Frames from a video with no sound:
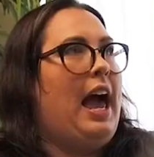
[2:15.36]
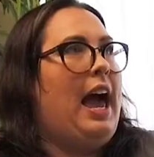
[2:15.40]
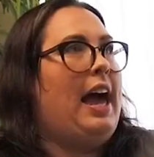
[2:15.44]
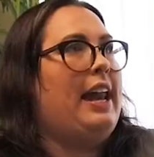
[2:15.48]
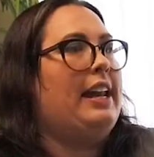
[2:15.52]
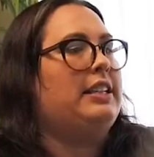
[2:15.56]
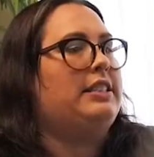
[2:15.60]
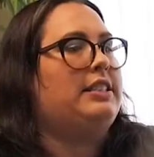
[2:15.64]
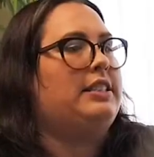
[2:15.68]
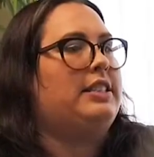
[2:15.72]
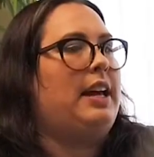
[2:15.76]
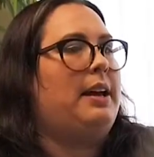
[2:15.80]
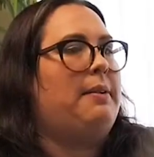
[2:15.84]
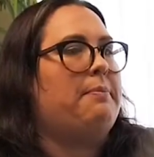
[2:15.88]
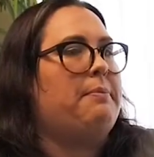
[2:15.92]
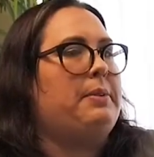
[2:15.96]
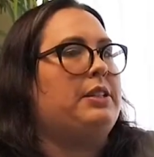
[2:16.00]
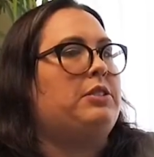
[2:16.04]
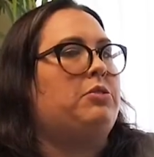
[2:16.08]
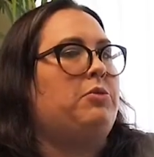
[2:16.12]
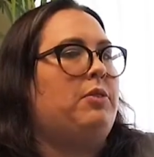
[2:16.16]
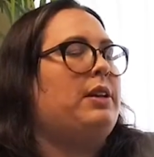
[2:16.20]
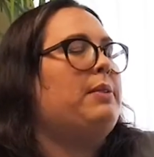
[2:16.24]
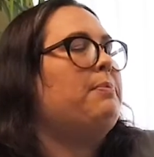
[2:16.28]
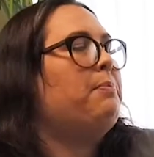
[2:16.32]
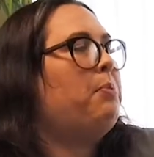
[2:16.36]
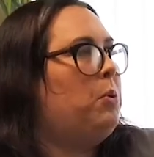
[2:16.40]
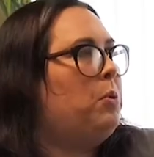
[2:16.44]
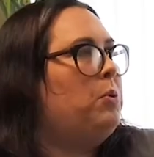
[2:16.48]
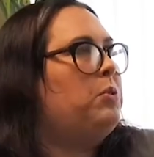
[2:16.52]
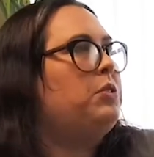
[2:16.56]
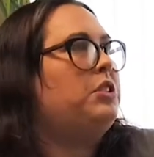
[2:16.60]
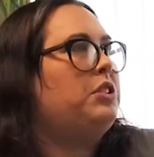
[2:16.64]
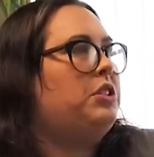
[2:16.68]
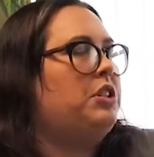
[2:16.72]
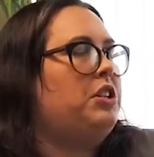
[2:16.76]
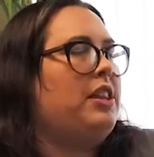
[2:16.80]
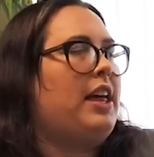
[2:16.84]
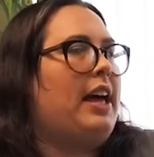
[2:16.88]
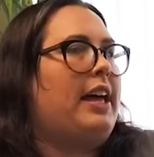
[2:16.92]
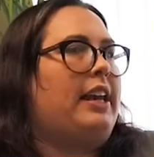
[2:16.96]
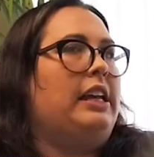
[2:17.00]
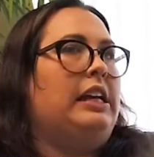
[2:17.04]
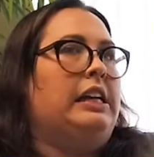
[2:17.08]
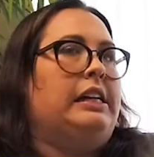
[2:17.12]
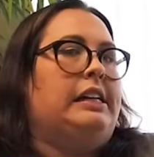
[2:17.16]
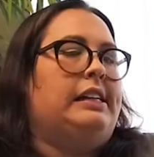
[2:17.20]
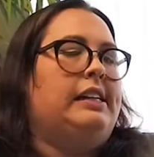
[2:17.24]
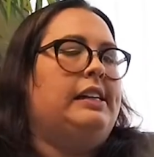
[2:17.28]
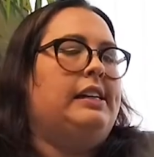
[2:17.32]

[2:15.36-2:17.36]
and it's really important to do that.